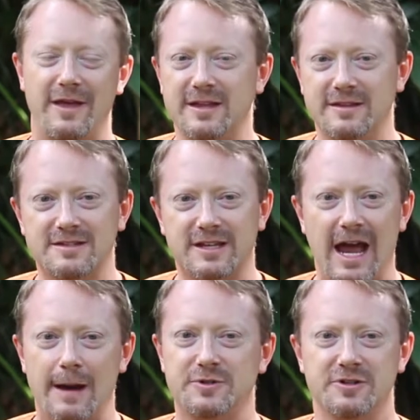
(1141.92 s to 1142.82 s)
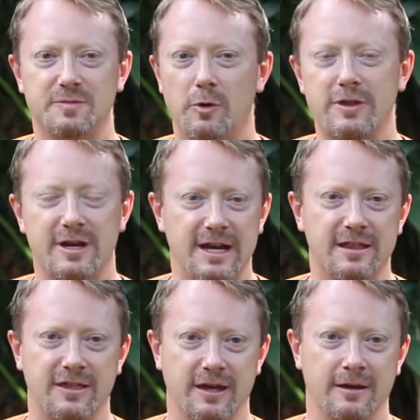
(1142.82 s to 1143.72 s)
I think this captures more than
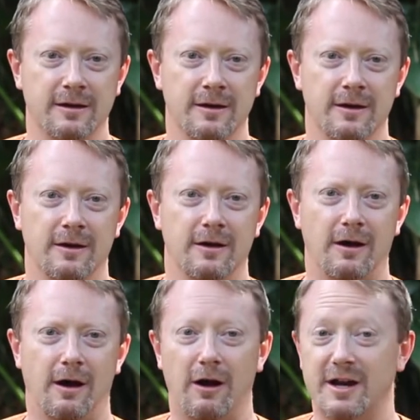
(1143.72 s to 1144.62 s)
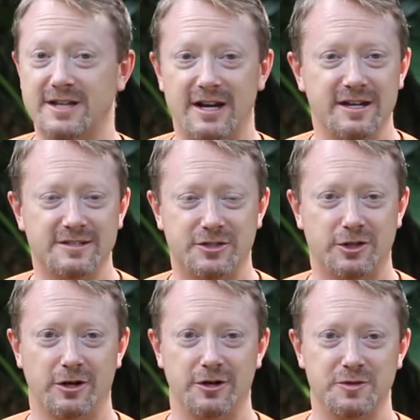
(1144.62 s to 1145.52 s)
anything our identity as a
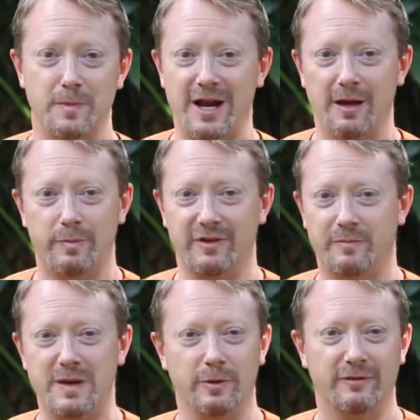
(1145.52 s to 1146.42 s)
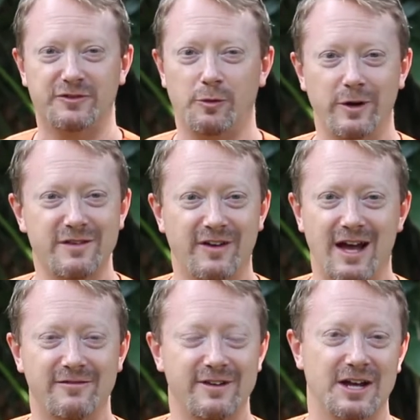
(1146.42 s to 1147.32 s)
church, made up of people of
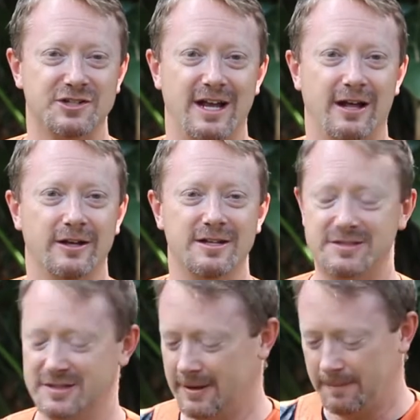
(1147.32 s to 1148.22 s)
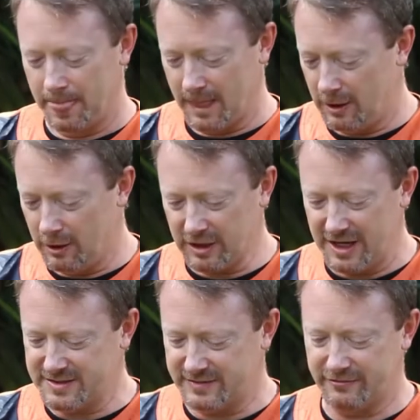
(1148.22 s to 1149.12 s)
25 nationalities, all
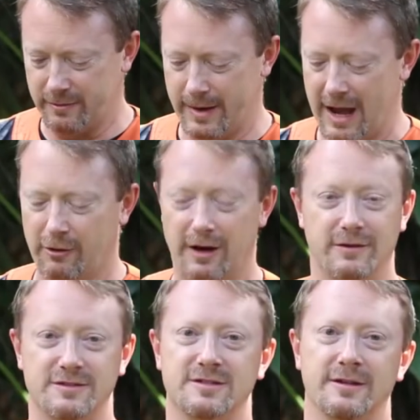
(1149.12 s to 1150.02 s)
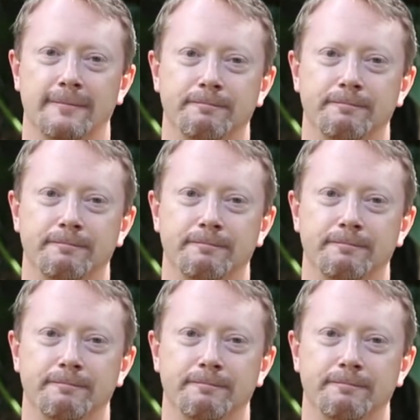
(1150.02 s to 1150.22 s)
kinds of different backgrounds.